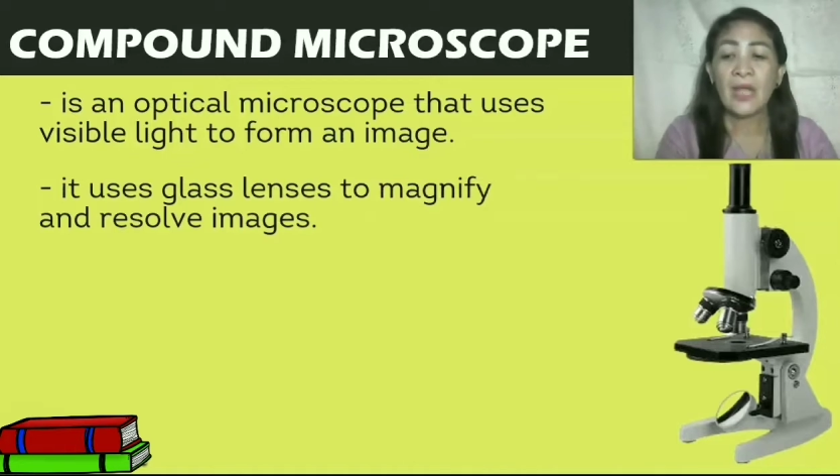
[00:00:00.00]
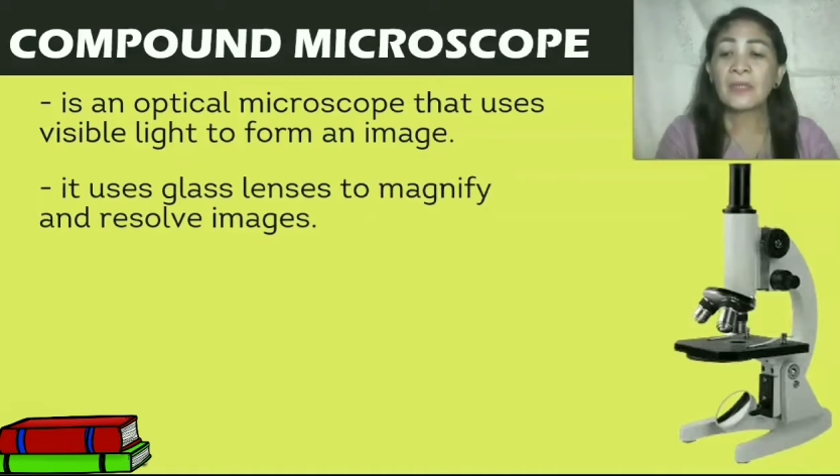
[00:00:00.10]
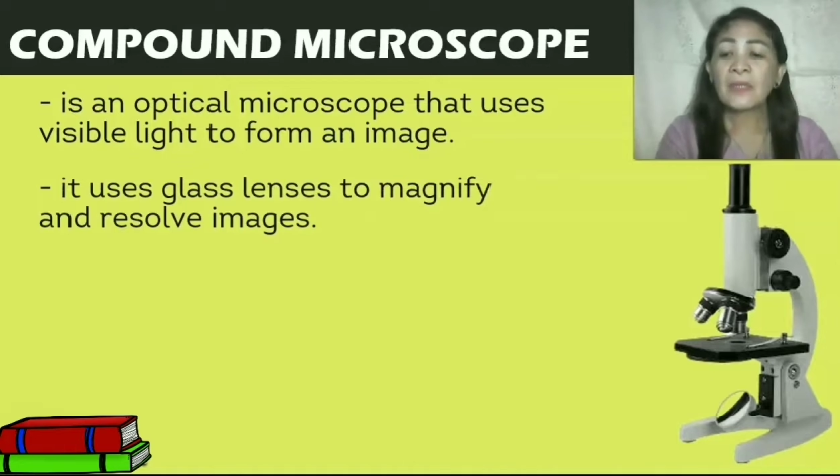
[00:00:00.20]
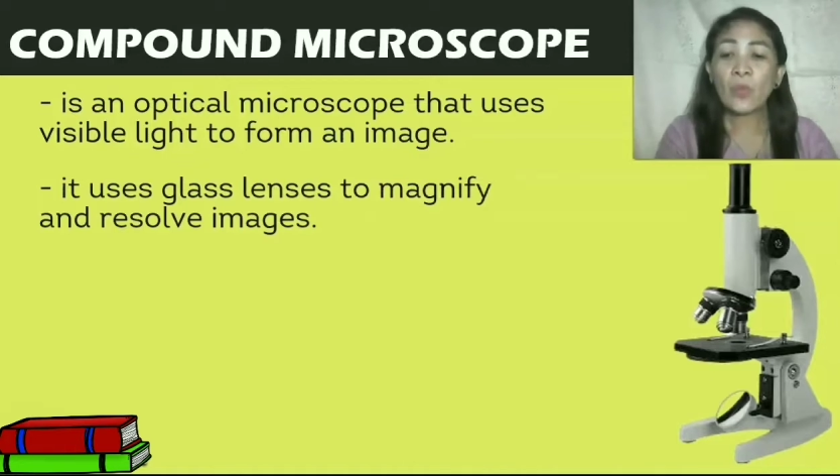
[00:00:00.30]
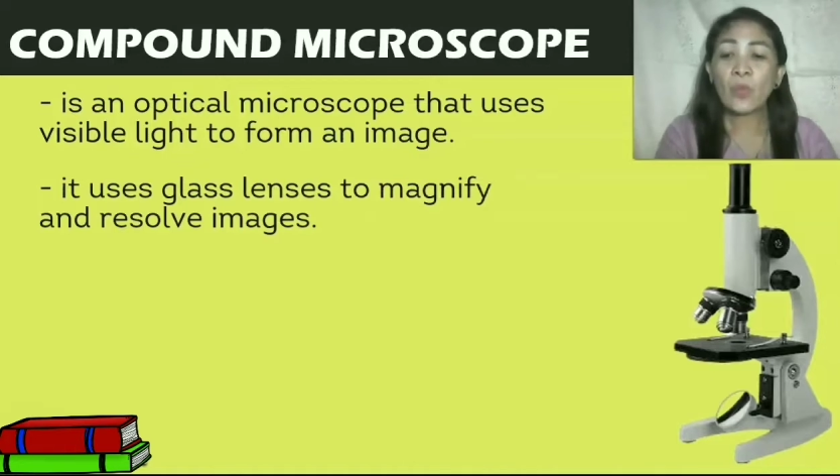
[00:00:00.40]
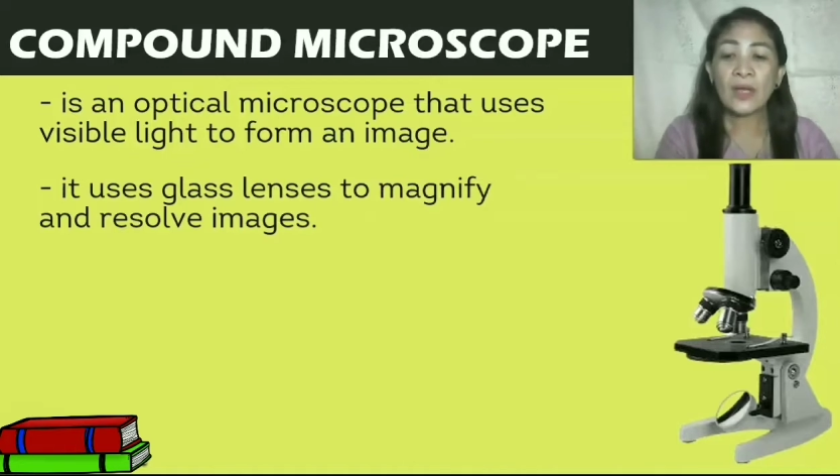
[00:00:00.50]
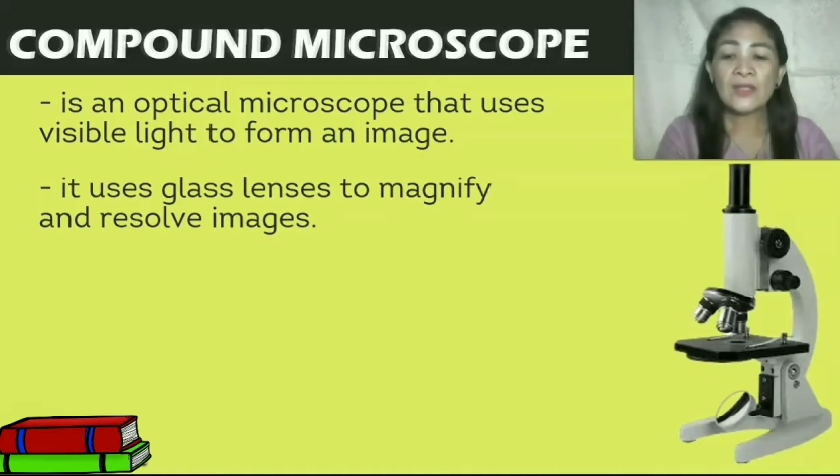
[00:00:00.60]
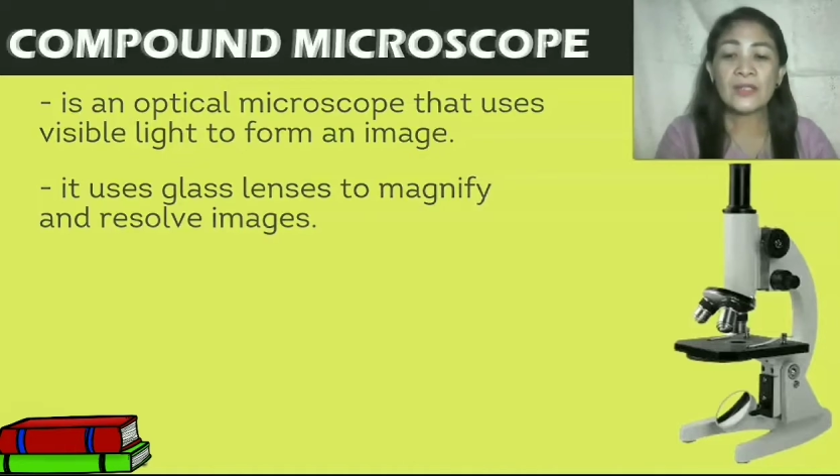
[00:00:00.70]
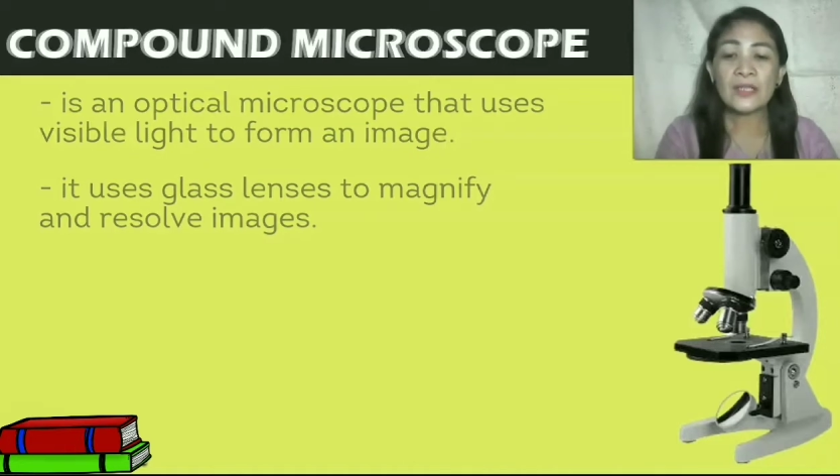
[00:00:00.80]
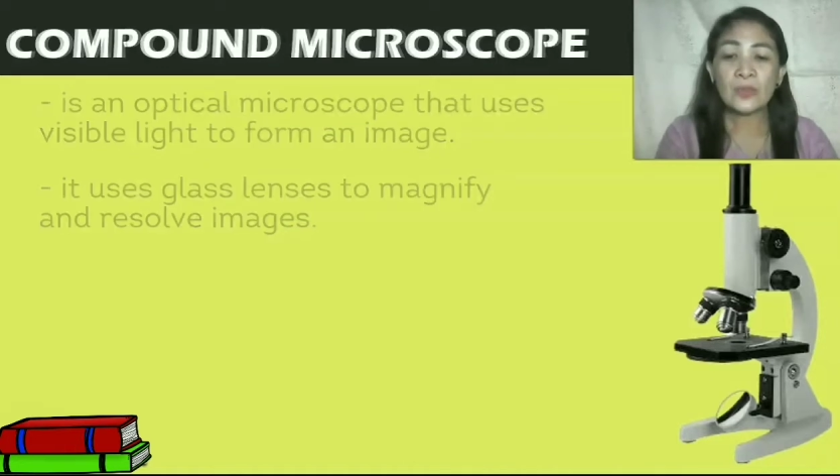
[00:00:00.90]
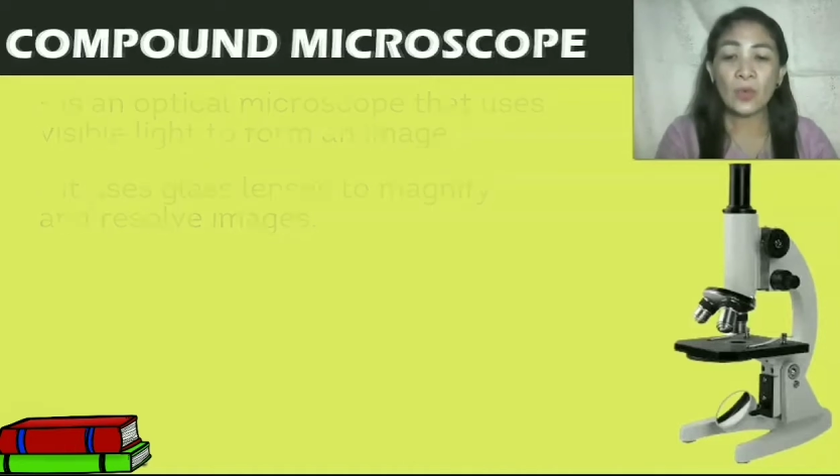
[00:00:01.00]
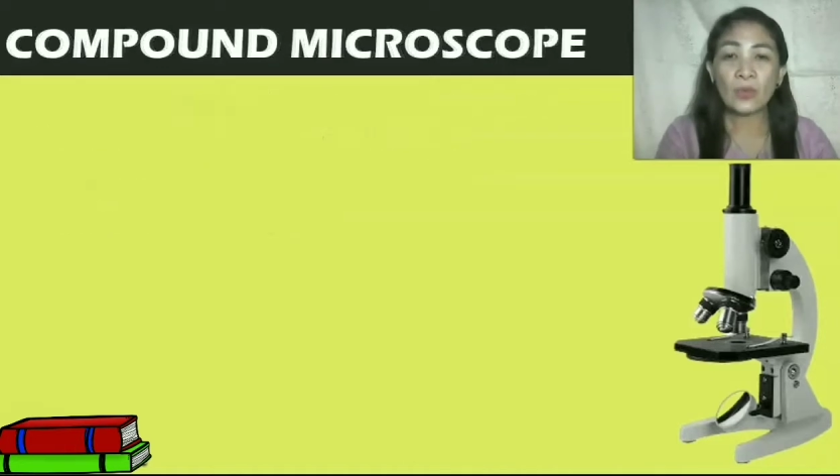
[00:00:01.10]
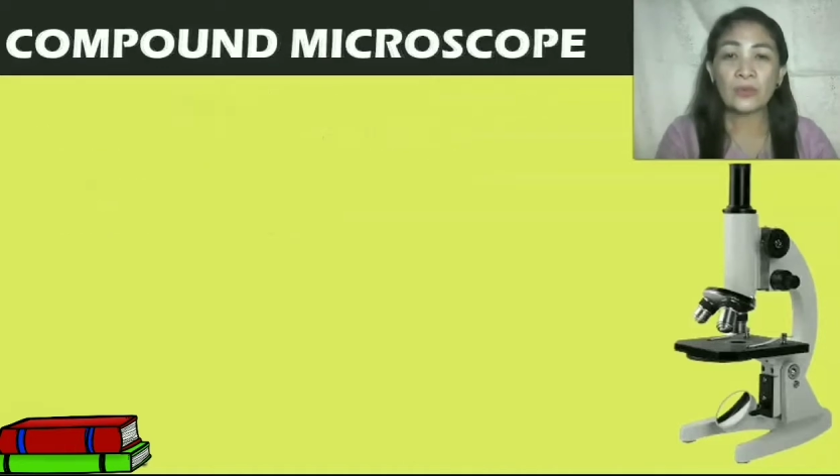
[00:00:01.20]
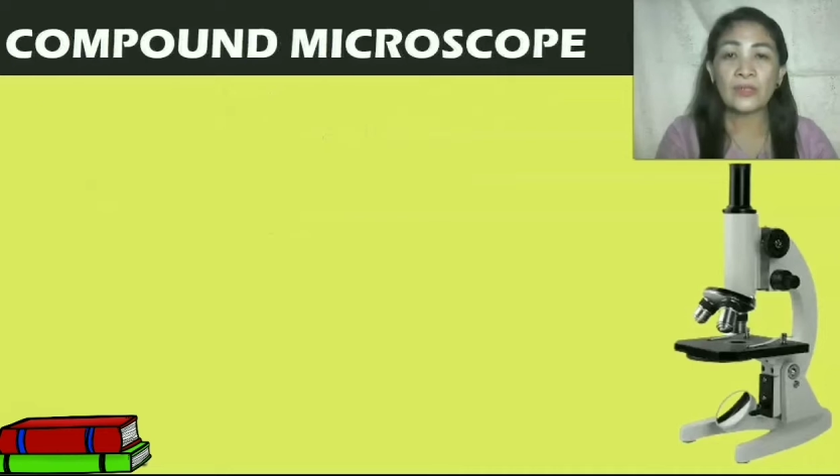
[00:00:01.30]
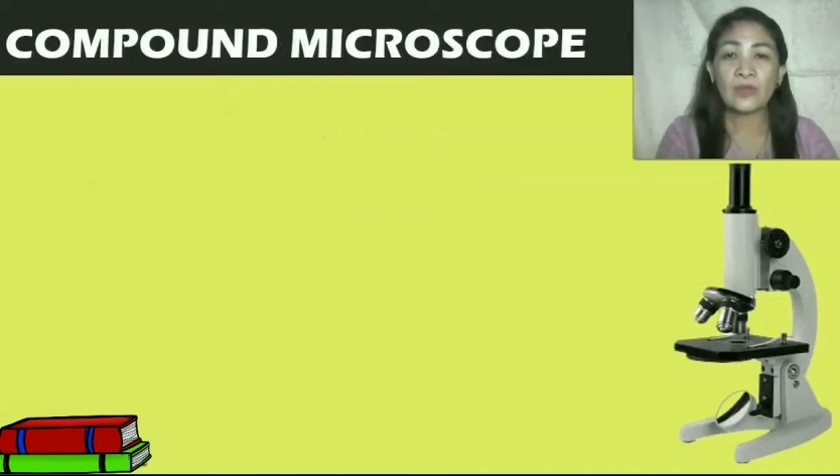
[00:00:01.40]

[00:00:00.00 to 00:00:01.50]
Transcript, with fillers: But why is it called